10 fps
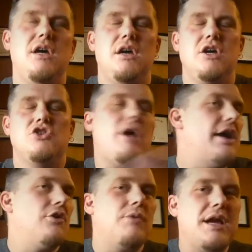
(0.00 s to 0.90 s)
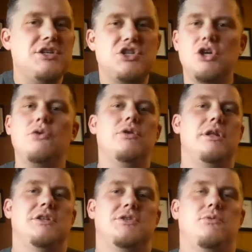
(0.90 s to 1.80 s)
trying to raise children in
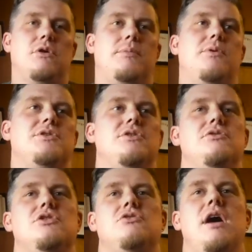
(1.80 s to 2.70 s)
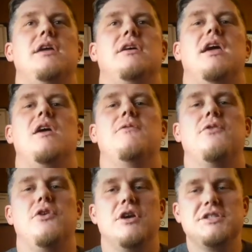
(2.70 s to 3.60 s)
this world. A person who's trying to care for
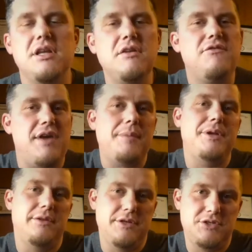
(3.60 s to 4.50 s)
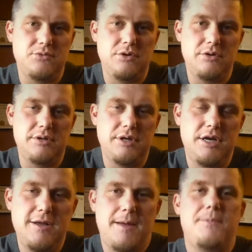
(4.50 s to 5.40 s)
their extended family in this world.
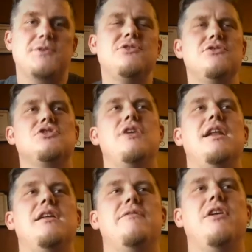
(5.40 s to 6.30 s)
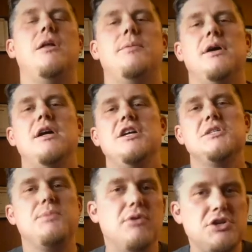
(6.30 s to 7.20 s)
A person who's trying to develop a
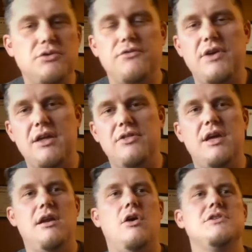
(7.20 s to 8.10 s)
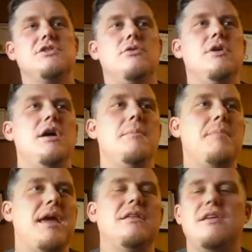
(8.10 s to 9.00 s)
spiritual faith and also
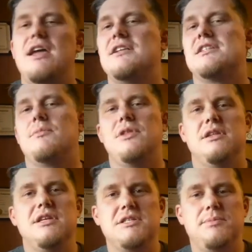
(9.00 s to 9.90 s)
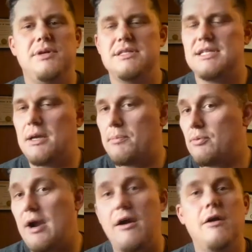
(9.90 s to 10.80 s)
maintain some of the disciplines like
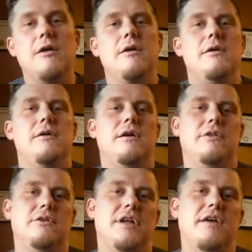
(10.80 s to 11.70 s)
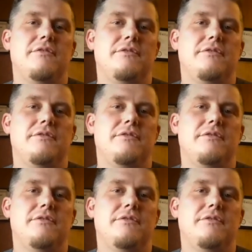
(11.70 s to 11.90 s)
prayer in their life.